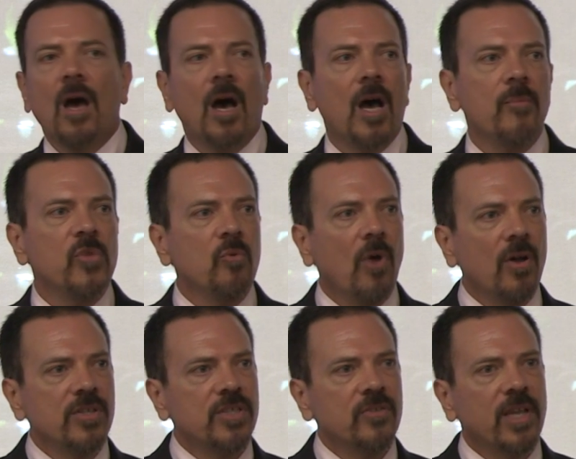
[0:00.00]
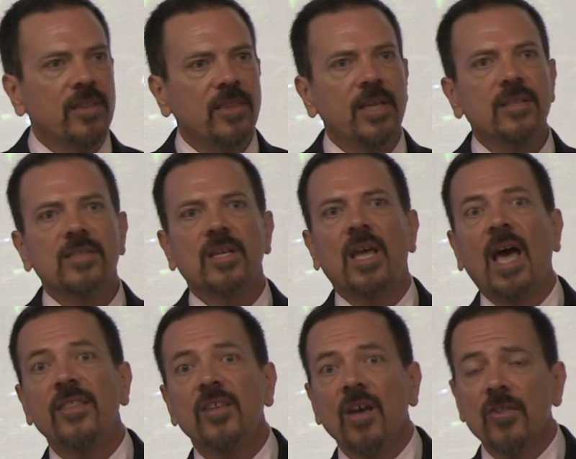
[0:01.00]
You also get things,
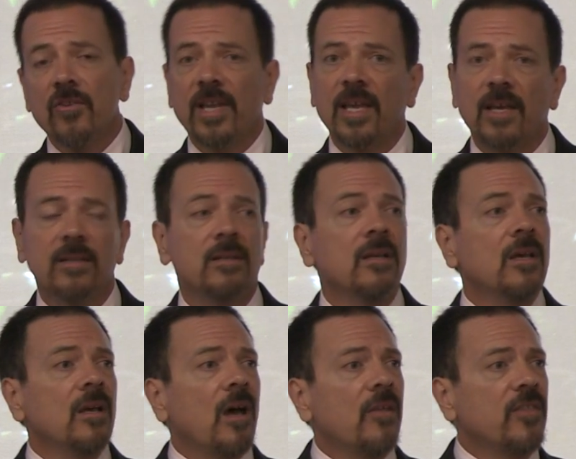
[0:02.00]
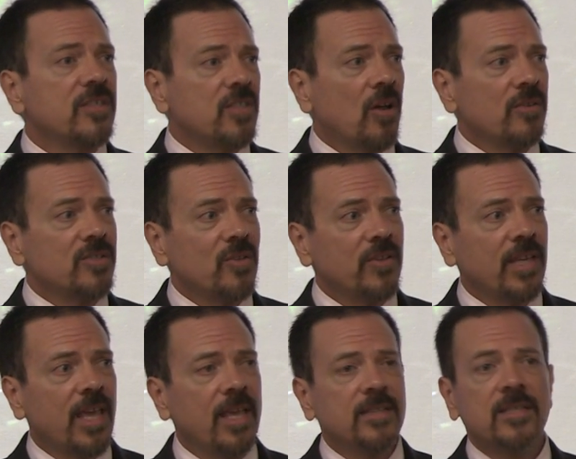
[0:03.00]
on the other hand, that's also the
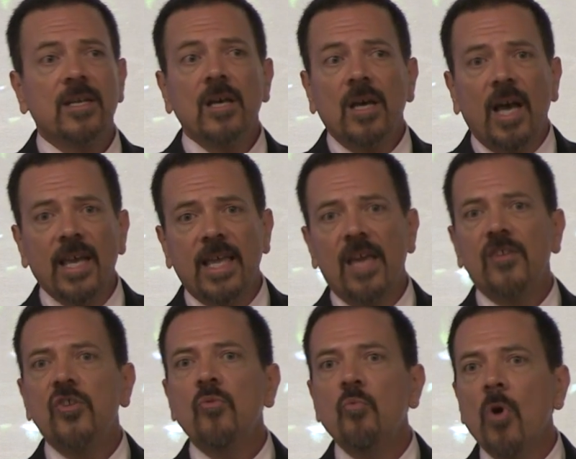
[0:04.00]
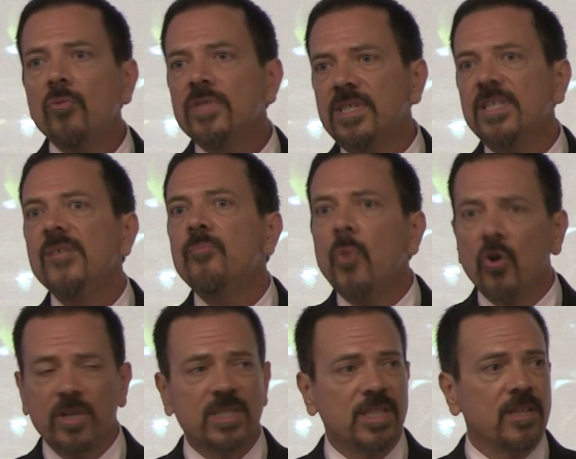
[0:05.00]
case. Again, you won't see
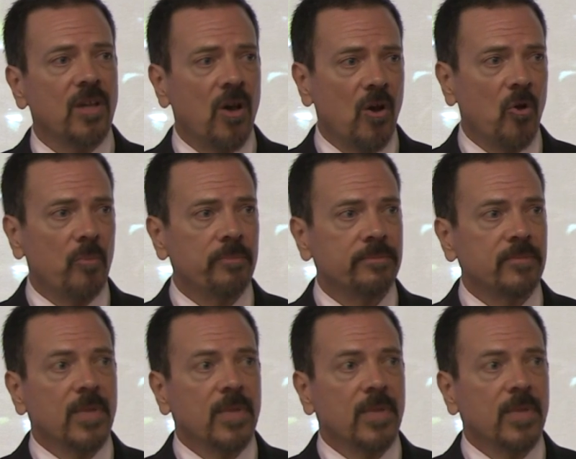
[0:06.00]
books in the home.